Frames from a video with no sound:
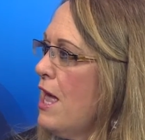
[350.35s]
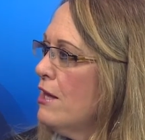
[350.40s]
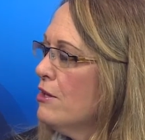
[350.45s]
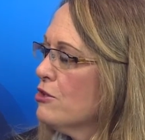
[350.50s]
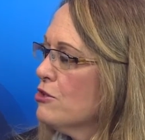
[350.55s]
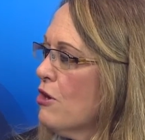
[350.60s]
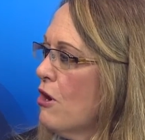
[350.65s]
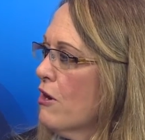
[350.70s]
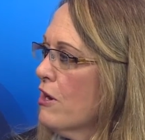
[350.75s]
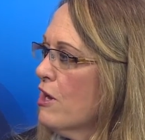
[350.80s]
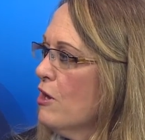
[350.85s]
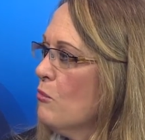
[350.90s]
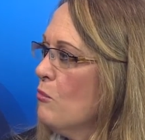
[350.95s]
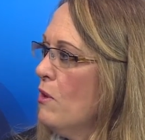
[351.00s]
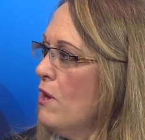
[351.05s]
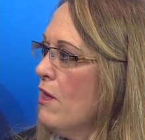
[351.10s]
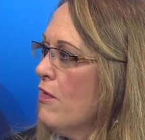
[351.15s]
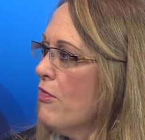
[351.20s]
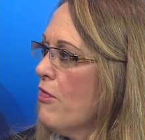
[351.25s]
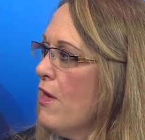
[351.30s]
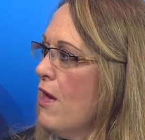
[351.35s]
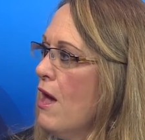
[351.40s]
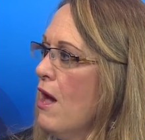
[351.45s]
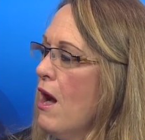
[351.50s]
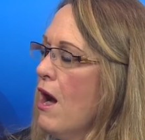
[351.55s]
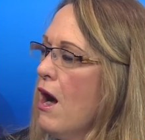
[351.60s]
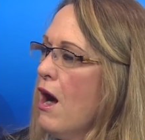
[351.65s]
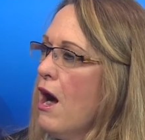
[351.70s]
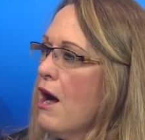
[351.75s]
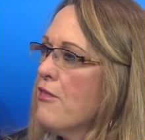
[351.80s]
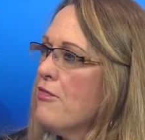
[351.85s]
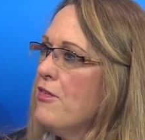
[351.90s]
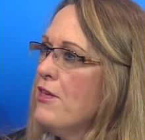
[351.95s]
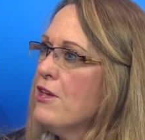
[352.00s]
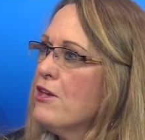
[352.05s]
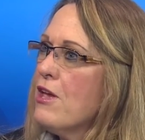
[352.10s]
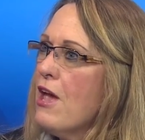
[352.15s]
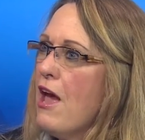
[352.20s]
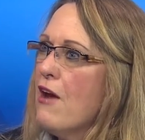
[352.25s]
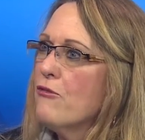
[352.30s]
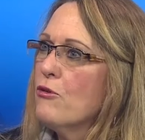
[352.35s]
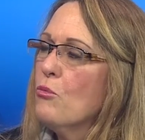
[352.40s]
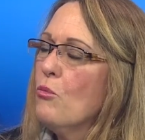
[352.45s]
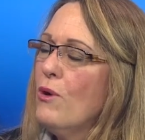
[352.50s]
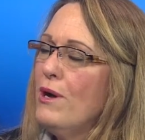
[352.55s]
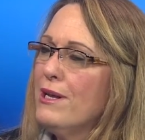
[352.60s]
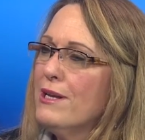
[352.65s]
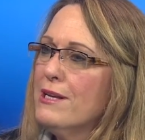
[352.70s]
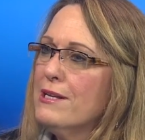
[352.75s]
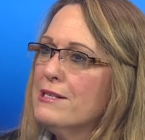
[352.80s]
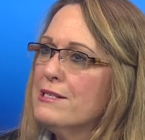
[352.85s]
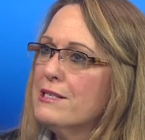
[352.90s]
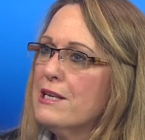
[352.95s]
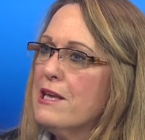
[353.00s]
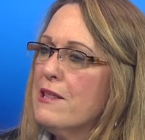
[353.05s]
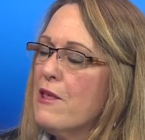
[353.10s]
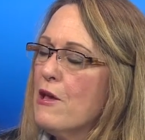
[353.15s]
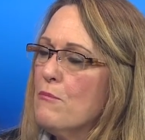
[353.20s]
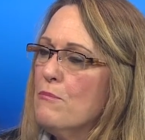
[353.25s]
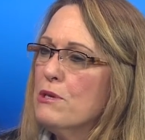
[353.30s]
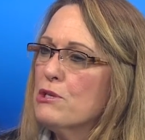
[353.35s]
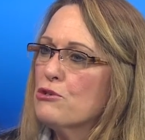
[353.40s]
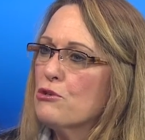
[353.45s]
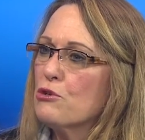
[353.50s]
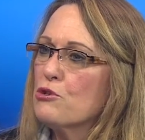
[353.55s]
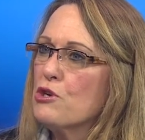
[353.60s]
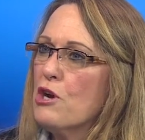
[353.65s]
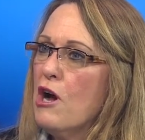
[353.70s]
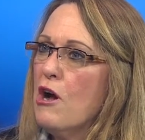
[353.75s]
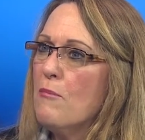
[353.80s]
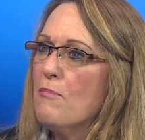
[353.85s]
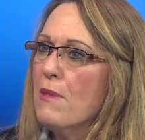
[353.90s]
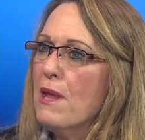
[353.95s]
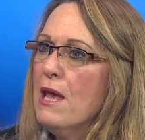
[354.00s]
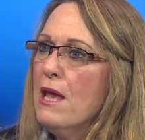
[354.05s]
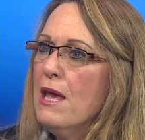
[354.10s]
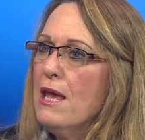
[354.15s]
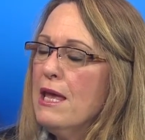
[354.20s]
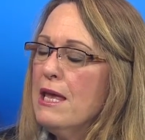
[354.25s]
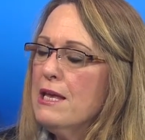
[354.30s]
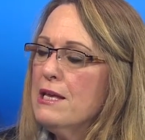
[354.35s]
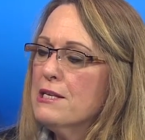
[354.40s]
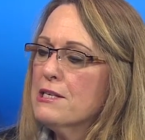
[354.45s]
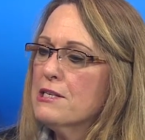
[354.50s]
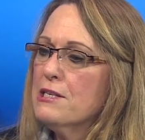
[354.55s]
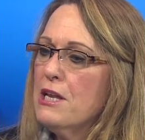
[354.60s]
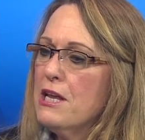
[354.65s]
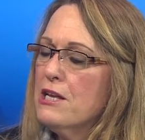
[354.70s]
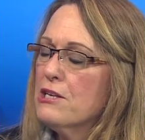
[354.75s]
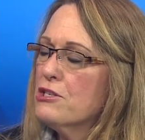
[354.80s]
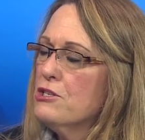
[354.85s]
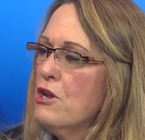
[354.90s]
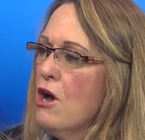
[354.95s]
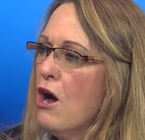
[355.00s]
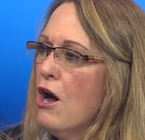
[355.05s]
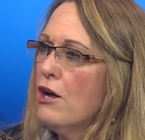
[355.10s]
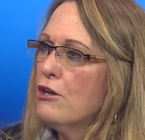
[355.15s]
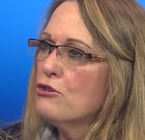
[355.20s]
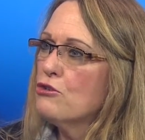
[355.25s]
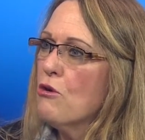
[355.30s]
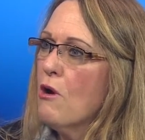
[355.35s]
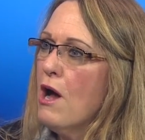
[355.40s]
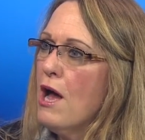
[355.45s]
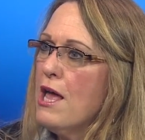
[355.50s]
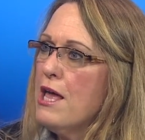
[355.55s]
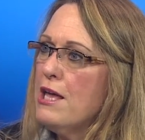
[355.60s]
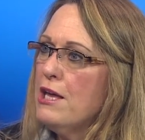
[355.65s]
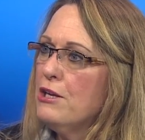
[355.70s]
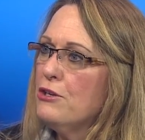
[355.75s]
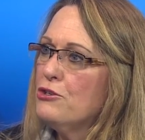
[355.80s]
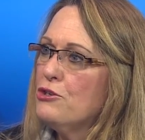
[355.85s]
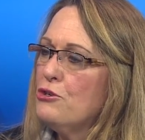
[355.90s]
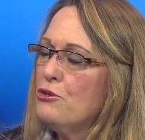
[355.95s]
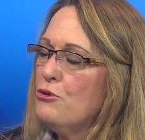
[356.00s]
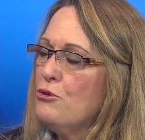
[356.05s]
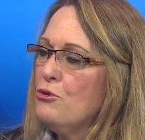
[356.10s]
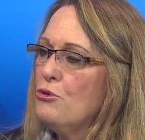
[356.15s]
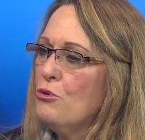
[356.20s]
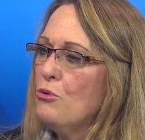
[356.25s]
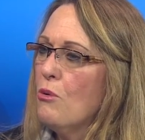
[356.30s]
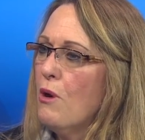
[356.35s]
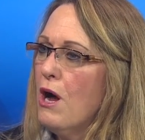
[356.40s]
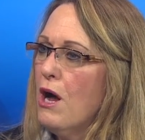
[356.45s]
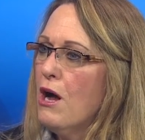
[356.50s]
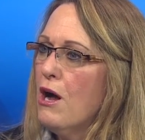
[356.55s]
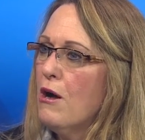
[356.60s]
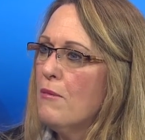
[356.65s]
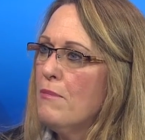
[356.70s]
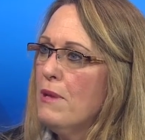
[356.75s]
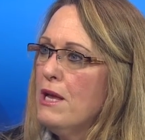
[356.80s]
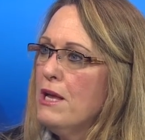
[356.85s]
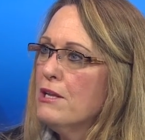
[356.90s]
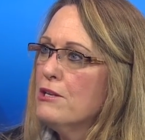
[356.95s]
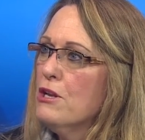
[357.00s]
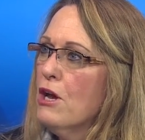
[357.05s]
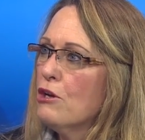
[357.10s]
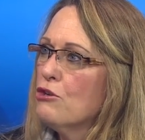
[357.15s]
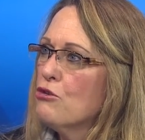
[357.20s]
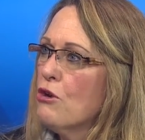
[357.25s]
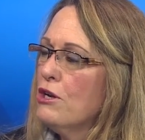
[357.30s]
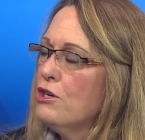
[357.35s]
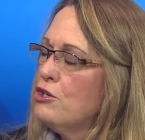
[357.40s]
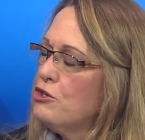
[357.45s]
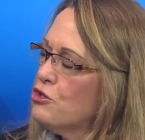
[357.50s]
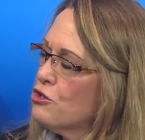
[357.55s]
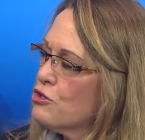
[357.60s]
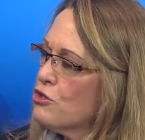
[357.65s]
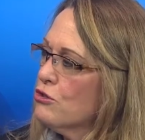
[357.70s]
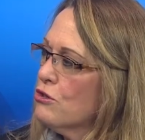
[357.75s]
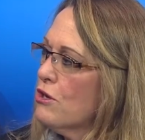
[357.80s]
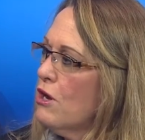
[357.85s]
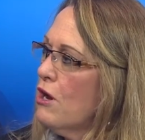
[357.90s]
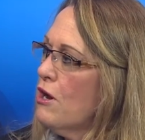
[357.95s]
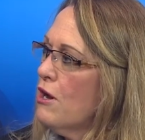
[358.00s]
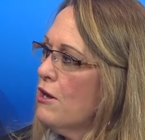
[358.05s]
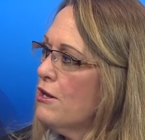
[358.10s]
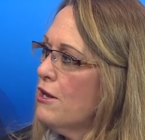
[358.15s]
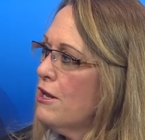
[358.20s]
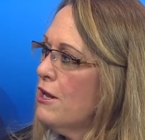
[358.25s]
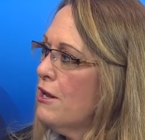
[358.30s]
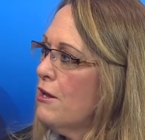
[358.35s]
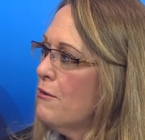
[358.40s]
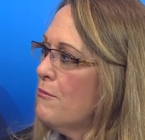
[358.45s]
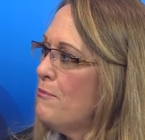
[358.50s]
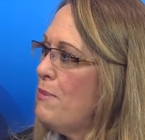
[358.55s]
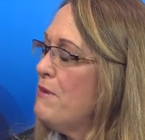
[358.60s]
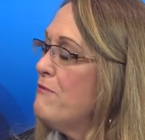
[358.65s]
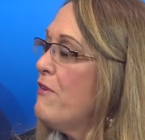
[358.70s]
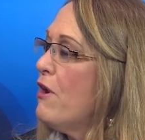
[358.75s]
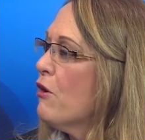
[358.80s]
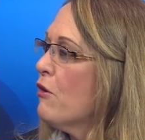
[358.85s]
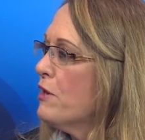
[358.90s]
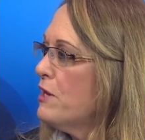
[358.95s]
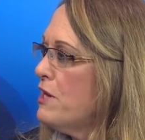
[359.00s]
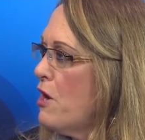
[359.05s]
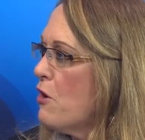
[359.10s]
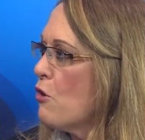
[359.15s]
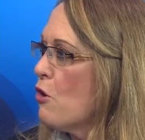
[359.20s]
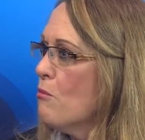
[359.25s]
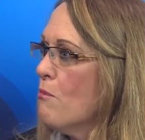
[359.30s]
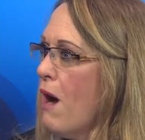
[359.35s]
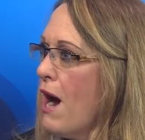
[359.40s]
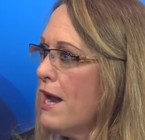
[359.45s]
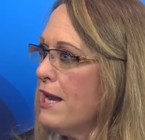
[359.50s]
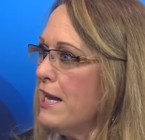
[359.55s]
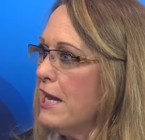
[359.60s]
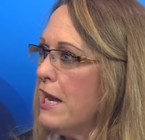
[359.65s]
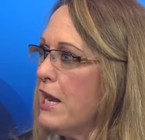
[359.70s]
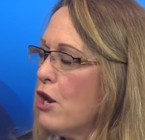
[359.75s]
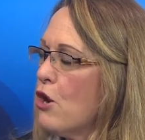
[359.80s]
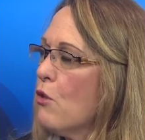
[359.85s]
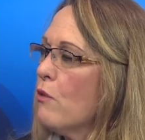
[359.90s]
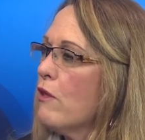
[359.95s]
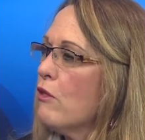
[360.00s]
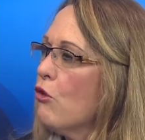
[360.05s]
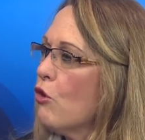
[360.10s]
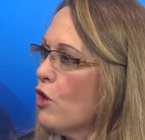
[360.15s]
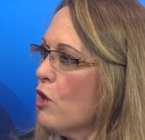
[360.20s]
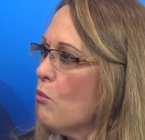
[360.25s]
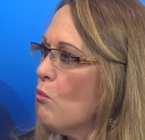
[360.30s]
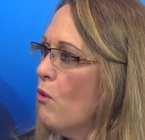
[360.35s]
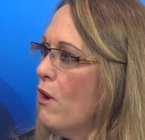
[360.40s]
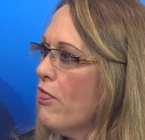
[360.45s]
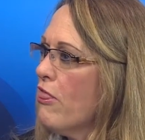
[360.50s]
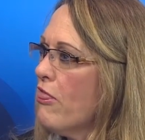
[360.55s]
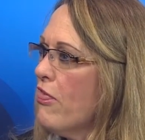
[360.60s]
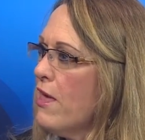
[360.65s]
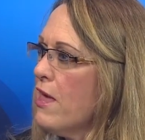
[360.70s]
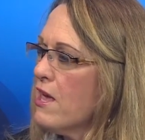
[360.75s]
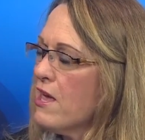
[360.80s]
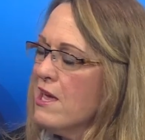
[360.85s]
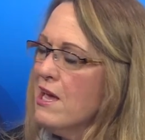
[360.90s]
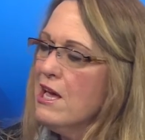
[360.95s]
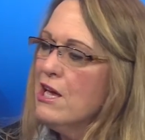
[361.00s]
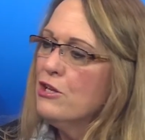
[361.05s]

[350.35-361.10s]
and talking with, I think everyone can see that Mr. Trump is is not trying to um, not trying to just uh, be very narrow-minded and only look at one thing.